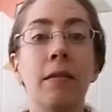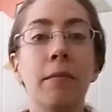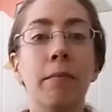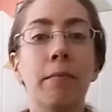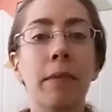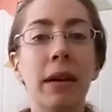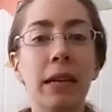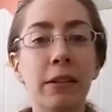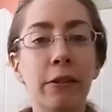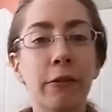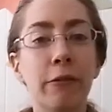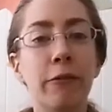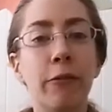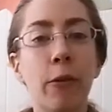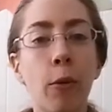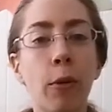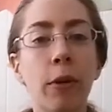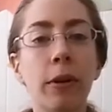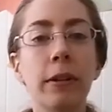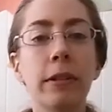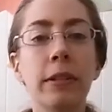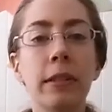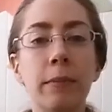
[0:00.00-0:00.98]

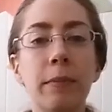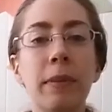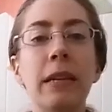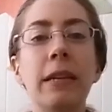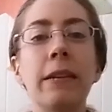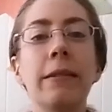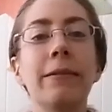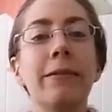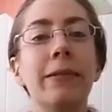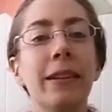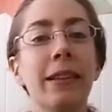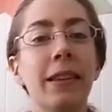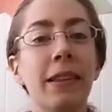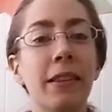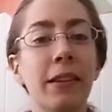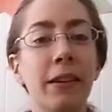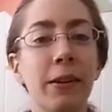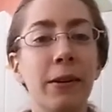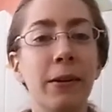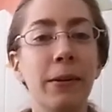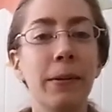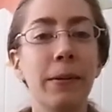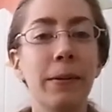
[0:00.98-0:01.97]
Metaphors be with
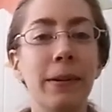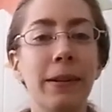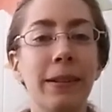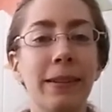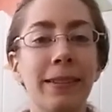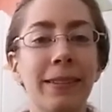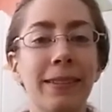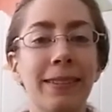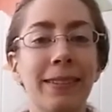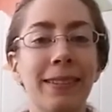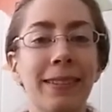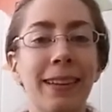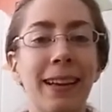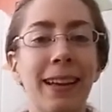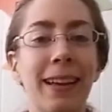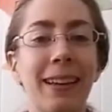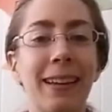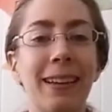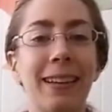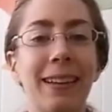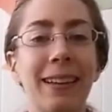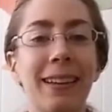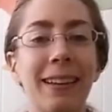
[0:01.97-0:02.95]
you.
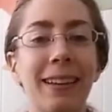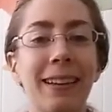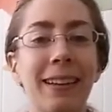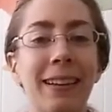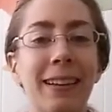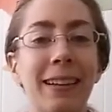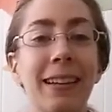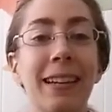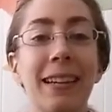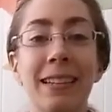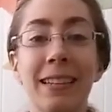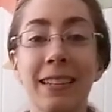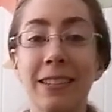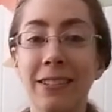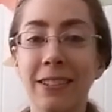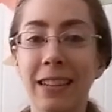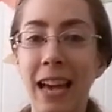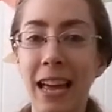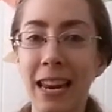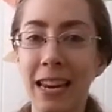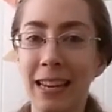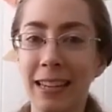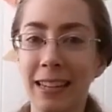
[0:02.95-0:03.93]
Did you get